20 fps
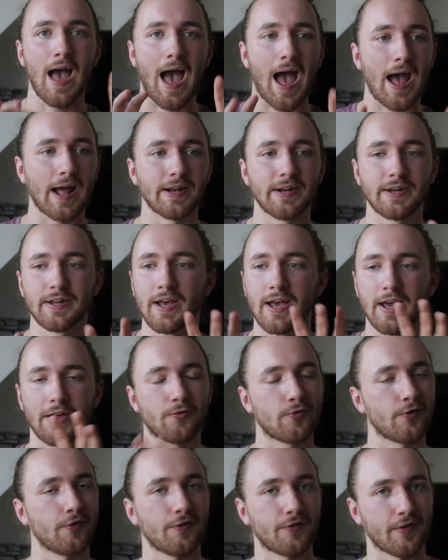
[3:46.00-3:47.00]
and
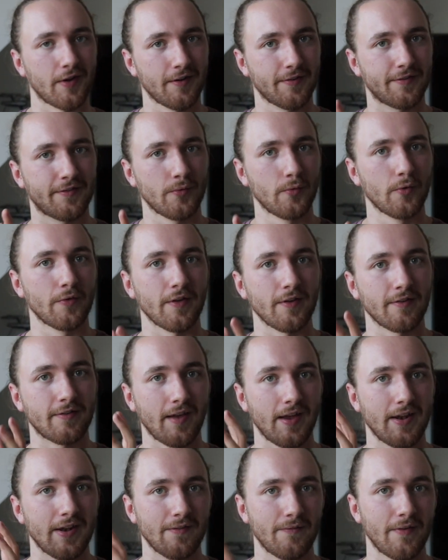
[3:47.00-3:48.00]
introducing us to all these
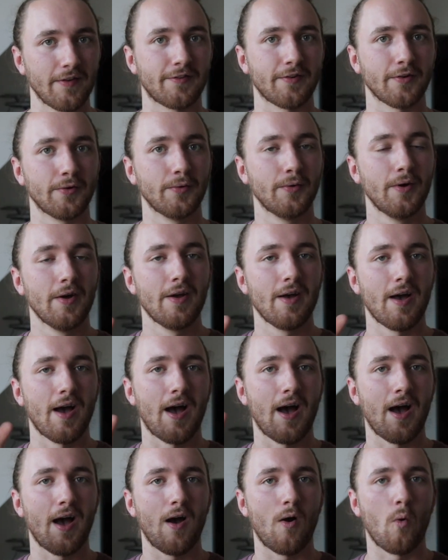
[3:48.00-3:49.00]
individual
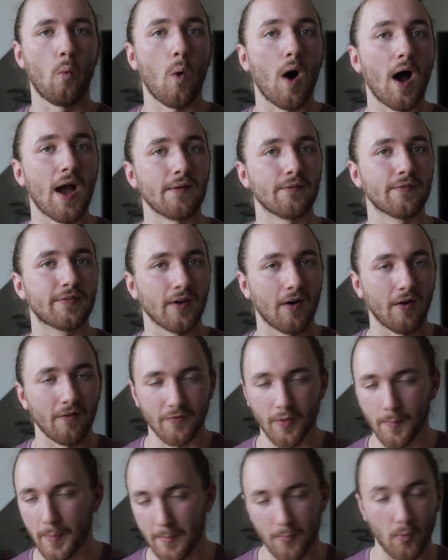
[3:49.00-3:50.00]
uh, wives of
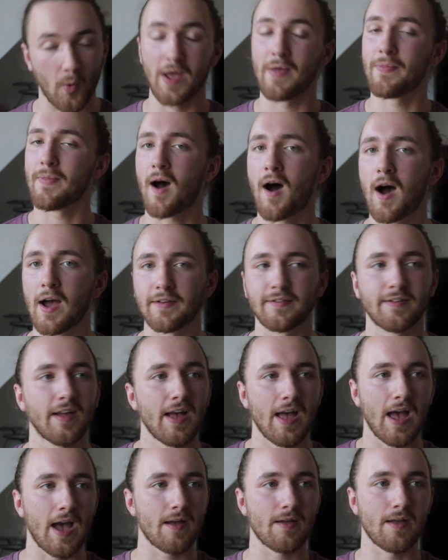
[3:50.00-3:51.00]
the people in the heist.
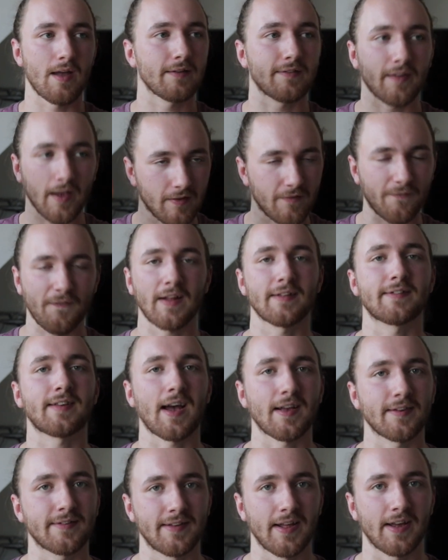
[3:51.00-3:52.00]
It, it's
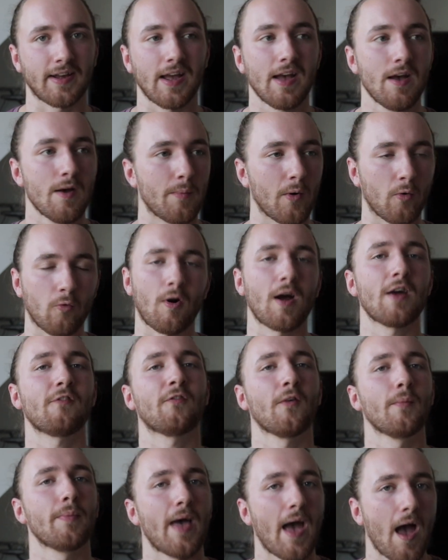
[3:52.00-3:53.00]
fantastic, but right
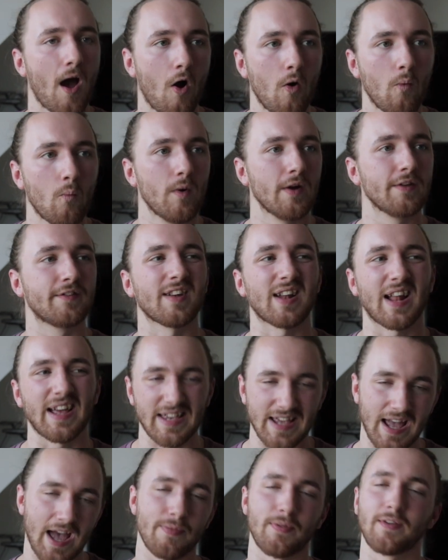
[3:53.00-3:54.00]
from there onwards, you're
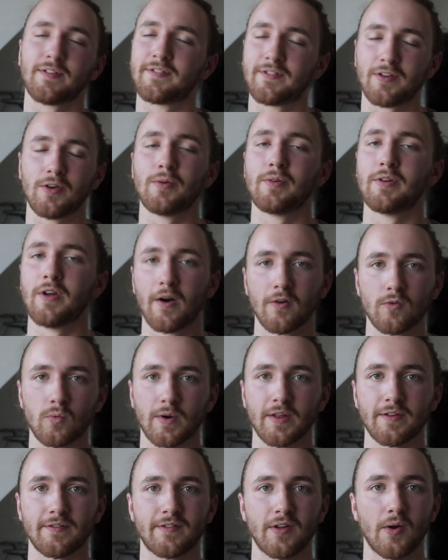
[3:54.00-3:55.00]
like, yeah, this dude knows what
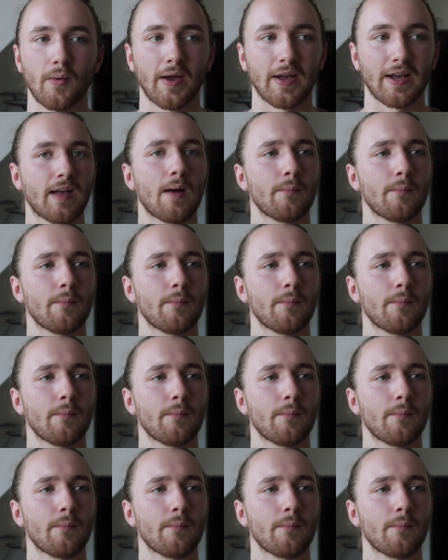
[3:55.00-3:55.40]
he's doing.